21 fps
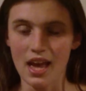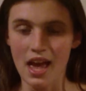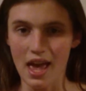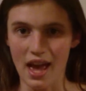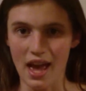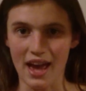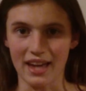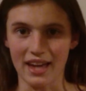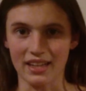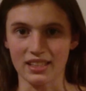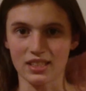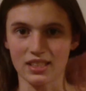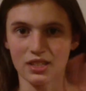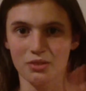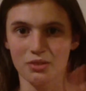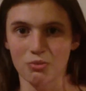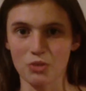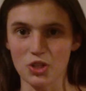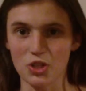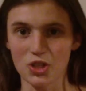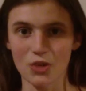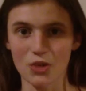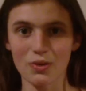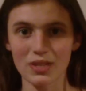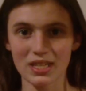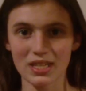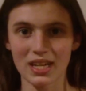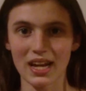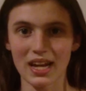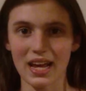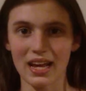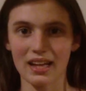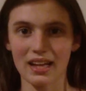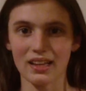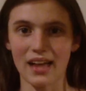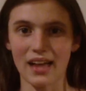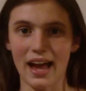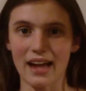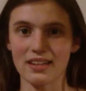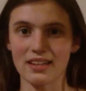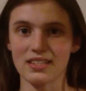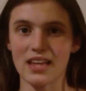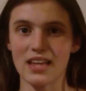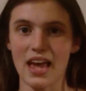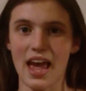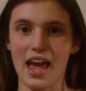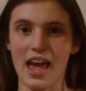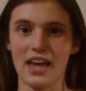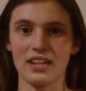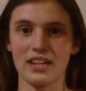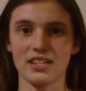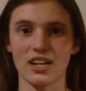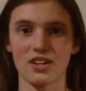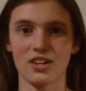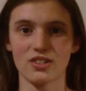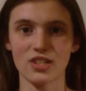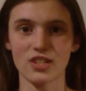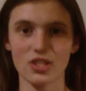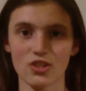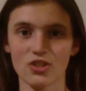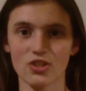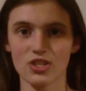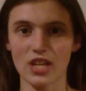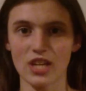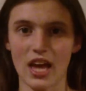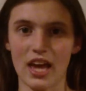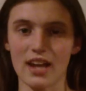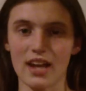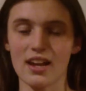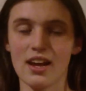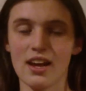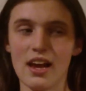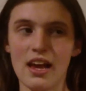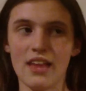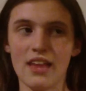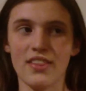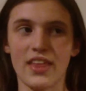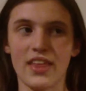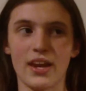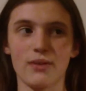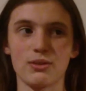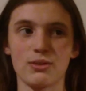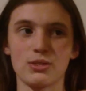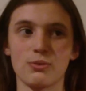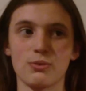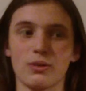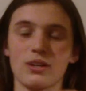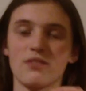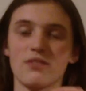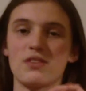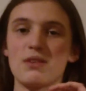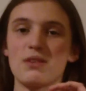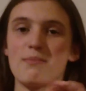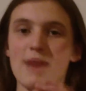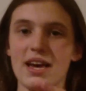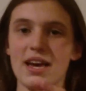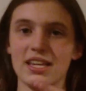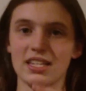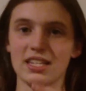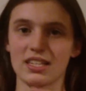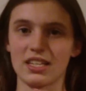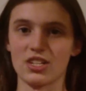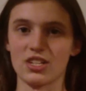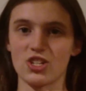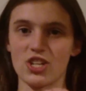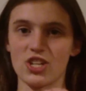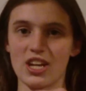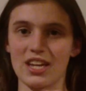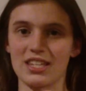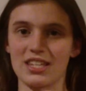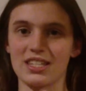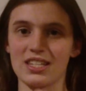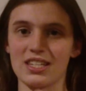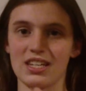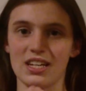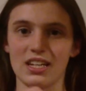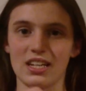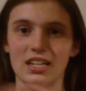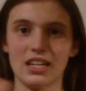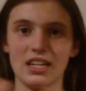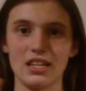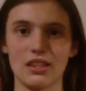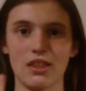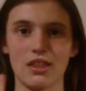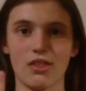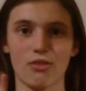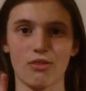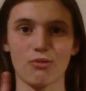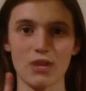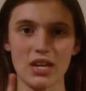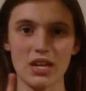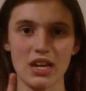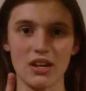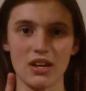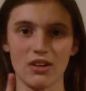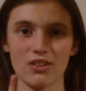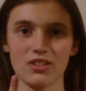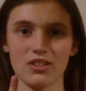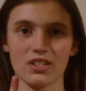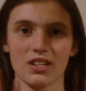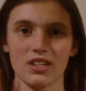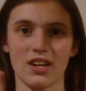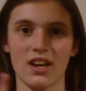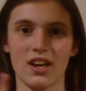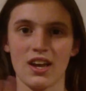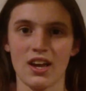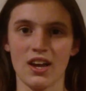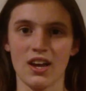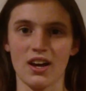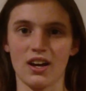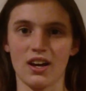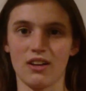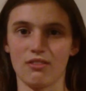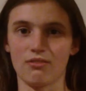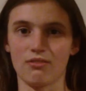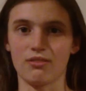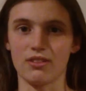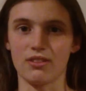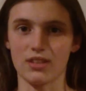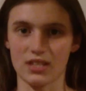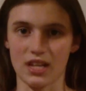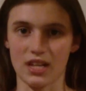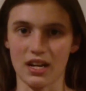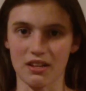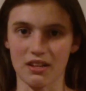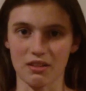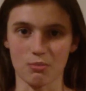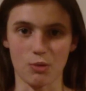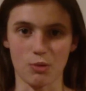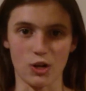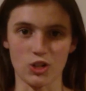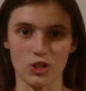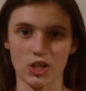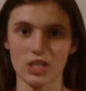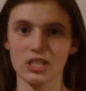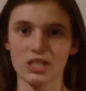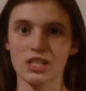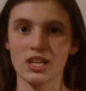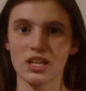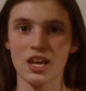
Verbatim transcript: and we showed it today in class, and our teacher said that it was one of the best that she has seen in three years of assigning this project,